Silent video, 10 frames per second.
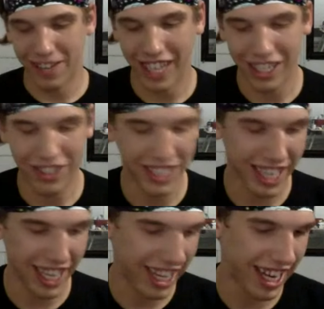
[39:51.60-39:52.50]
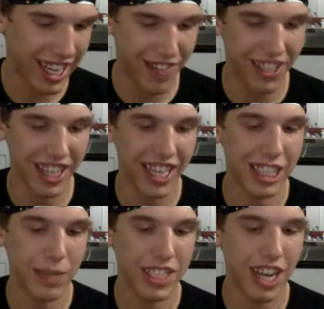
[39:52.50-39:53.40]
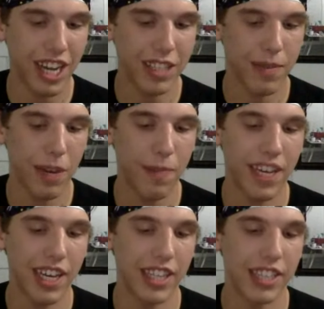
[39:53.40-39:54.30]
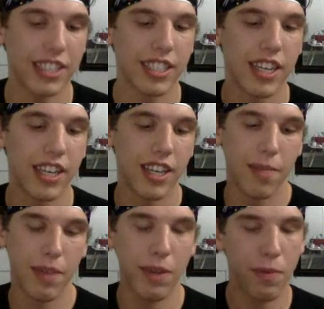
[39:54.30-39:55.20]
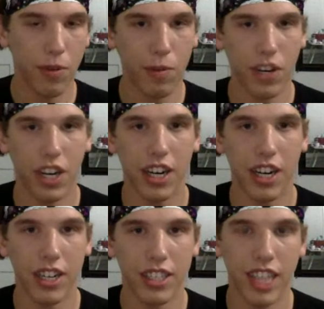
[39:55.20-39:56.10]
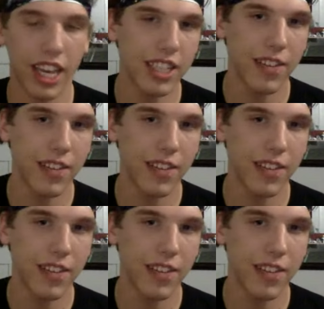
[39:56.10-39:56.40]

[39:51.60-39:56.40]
really interesting, and I definitely think it needs to be talked about because people were saying